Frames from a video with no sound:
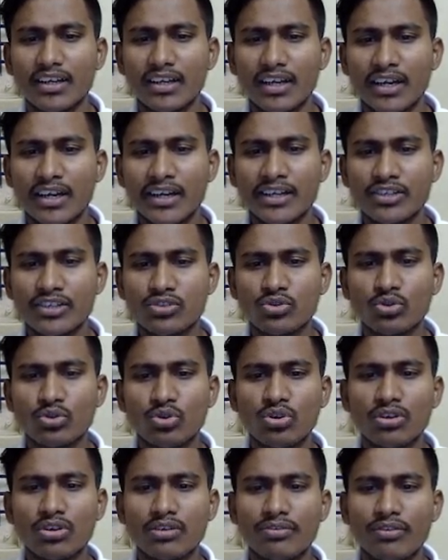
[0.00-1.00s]
And
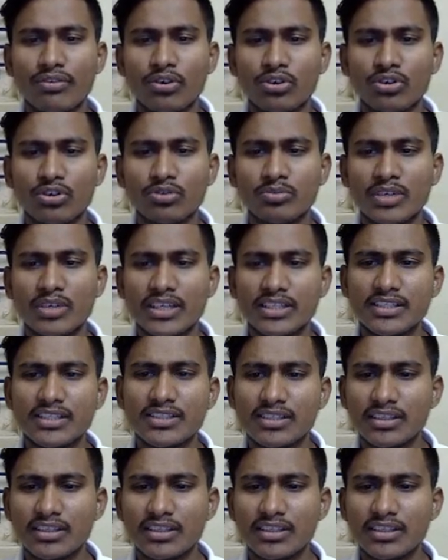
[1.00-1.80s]
sold for how much?